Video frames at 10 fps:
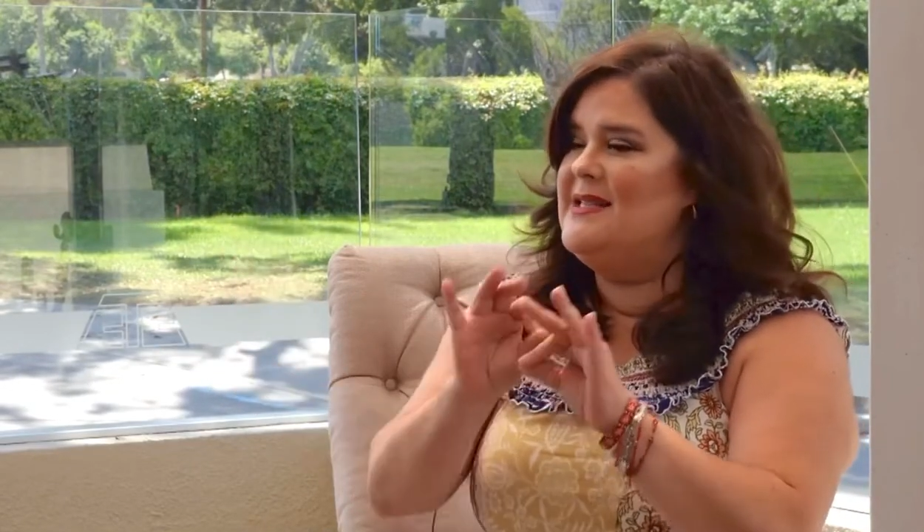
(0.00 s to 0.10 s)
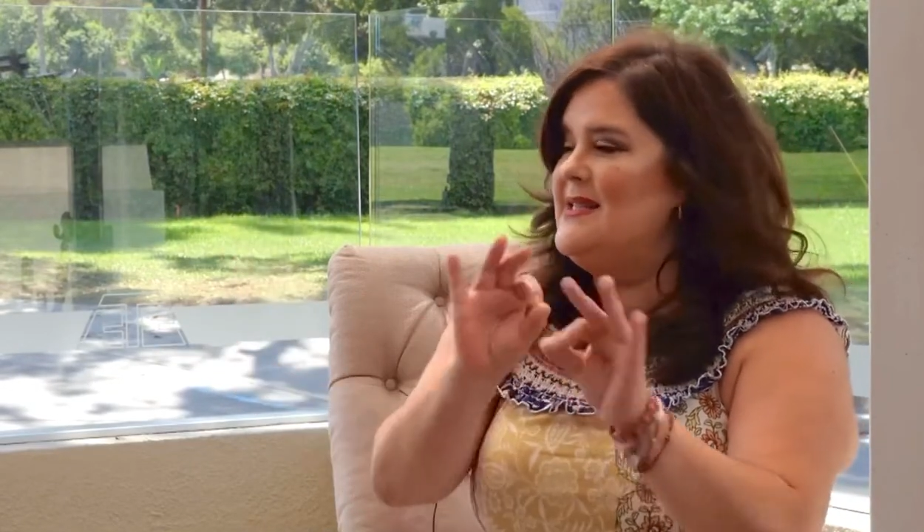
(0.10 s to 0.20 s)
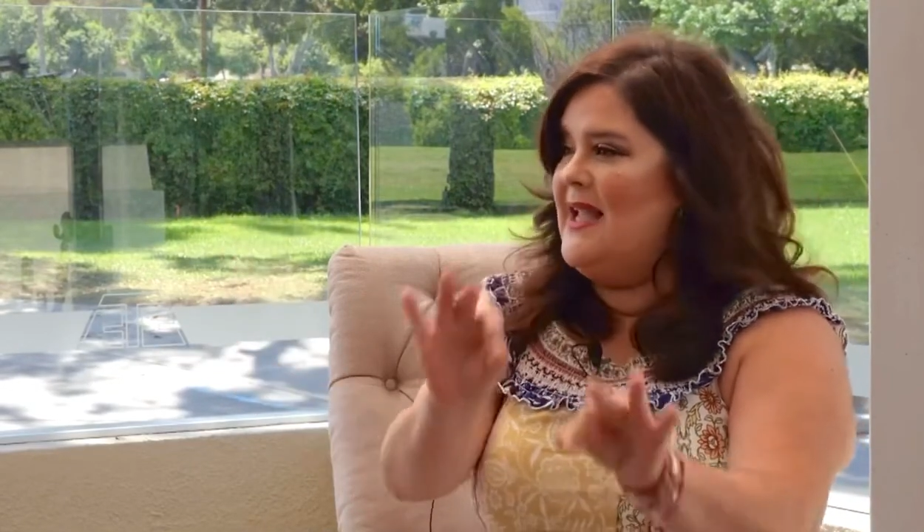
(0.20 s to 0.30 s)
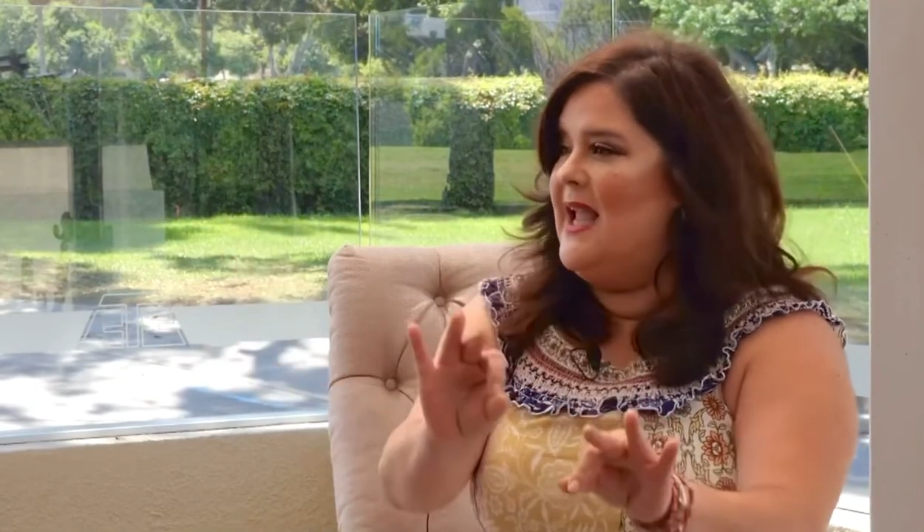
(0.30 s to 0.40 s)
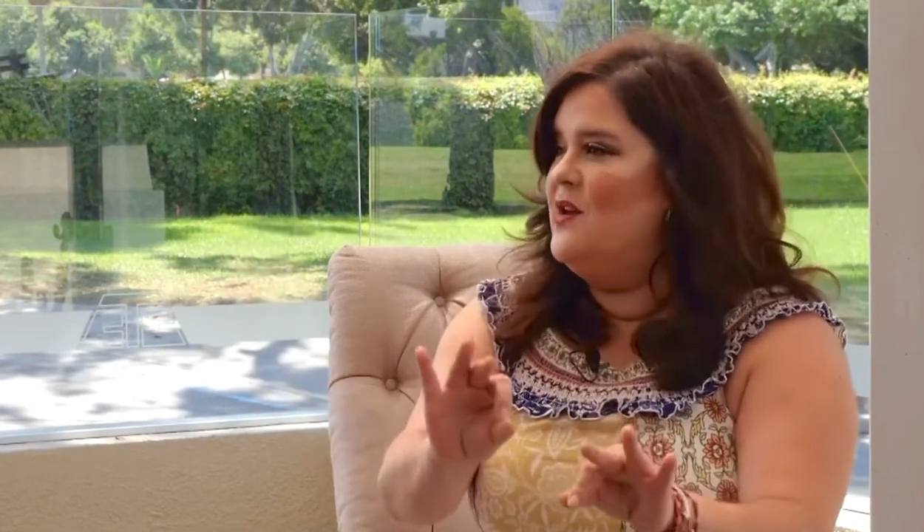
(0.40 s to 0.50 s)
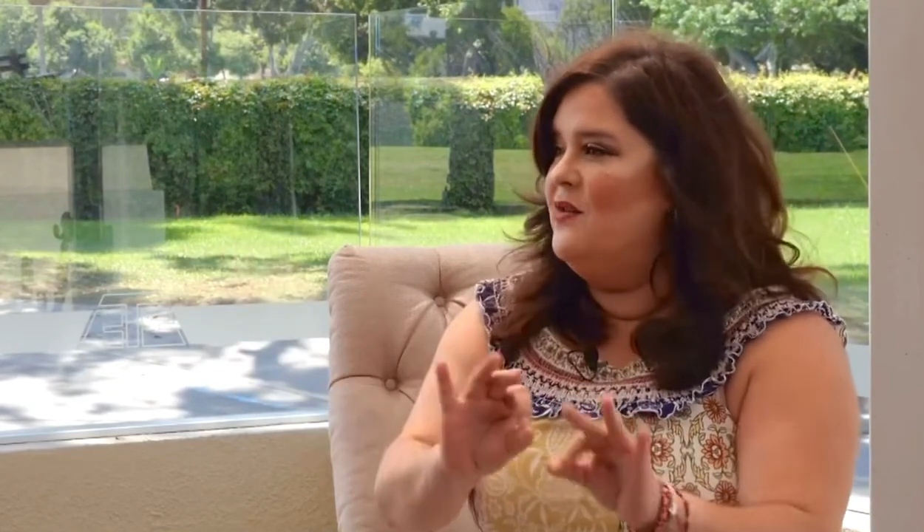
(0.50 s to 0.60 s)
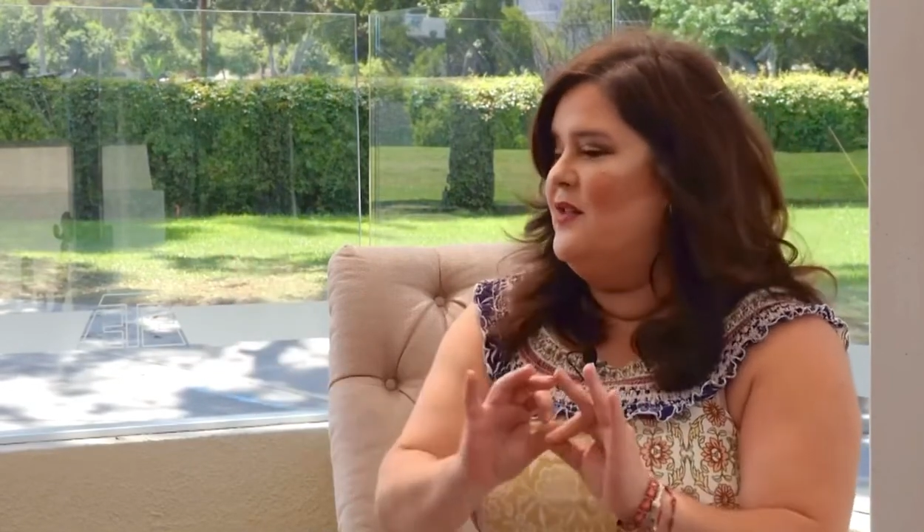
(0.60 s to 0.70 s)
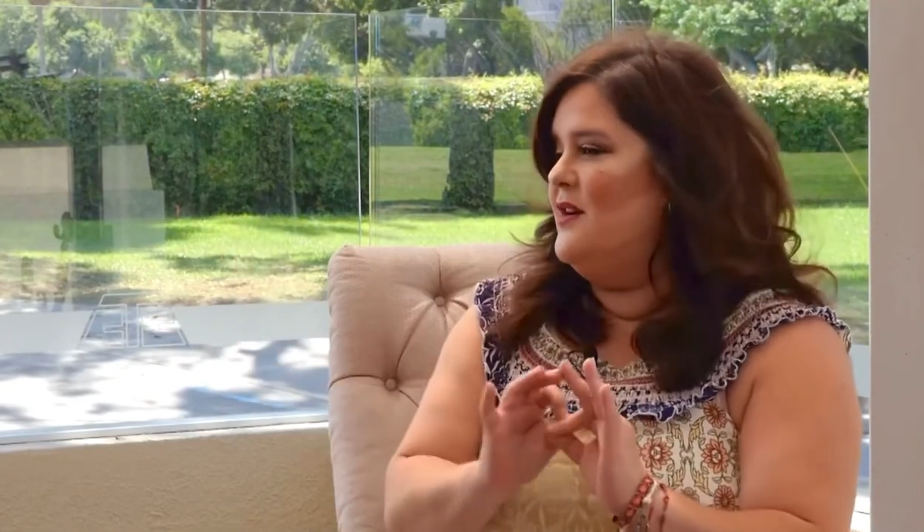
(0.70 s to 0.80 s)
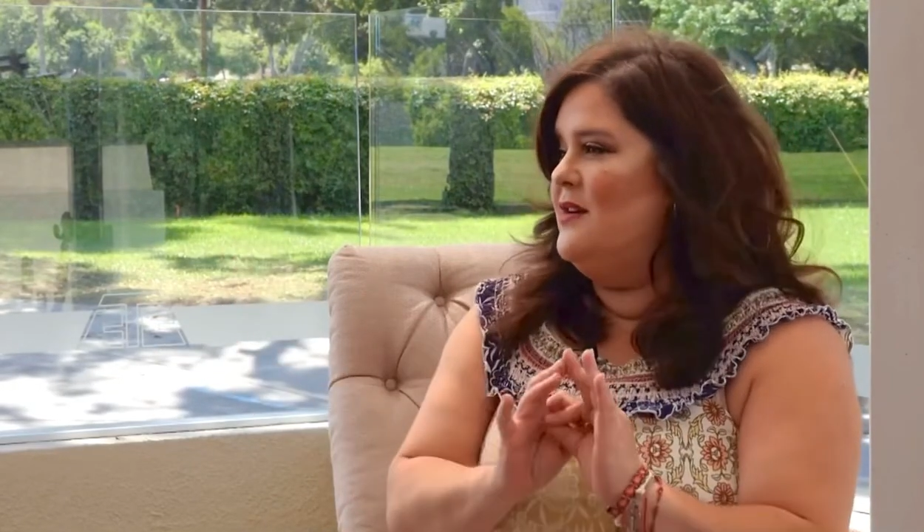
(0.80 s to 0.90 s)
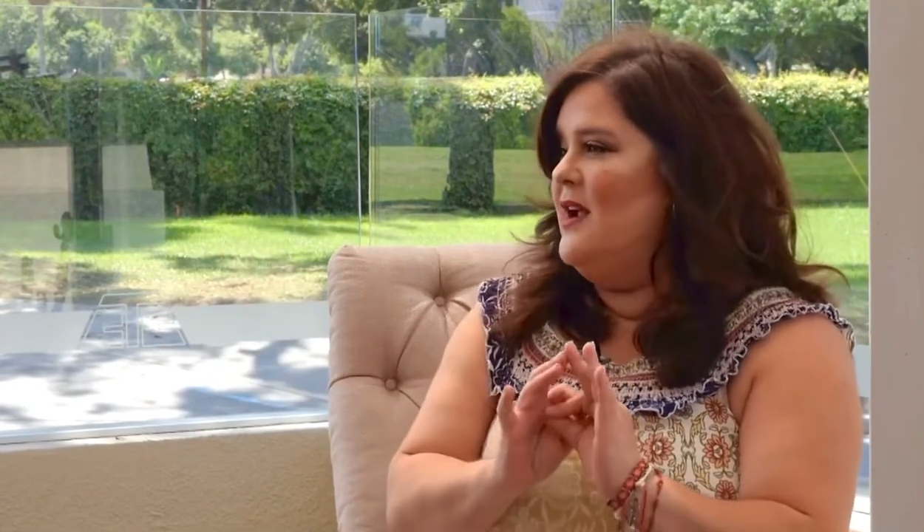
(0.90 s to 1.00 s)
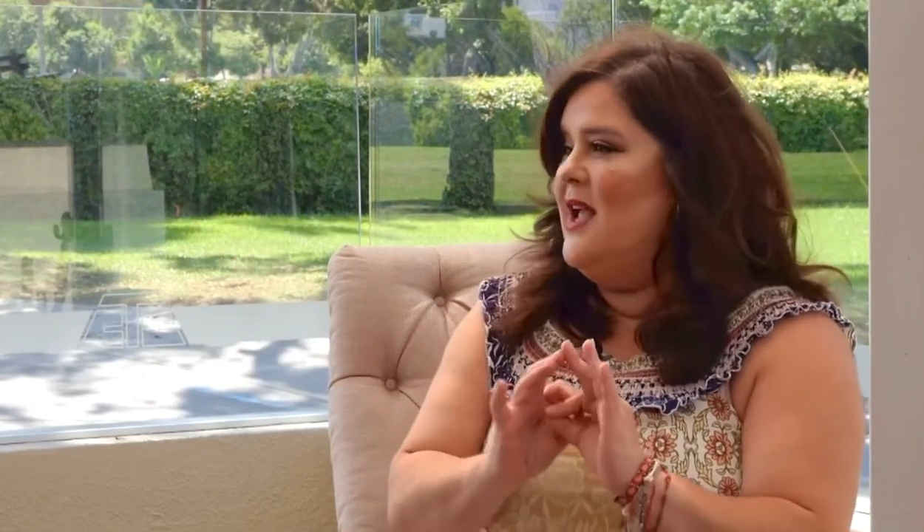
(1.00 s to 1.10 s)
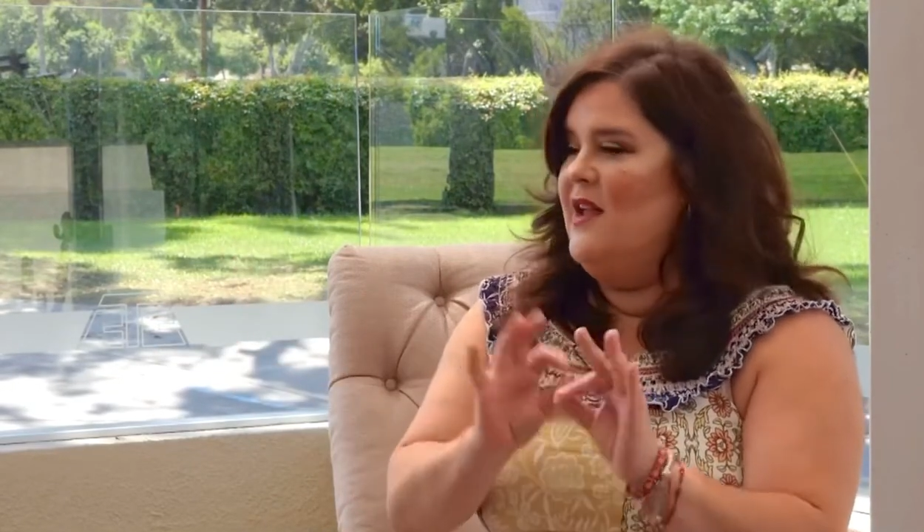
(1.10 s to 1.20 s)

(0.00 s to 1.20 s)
state of their,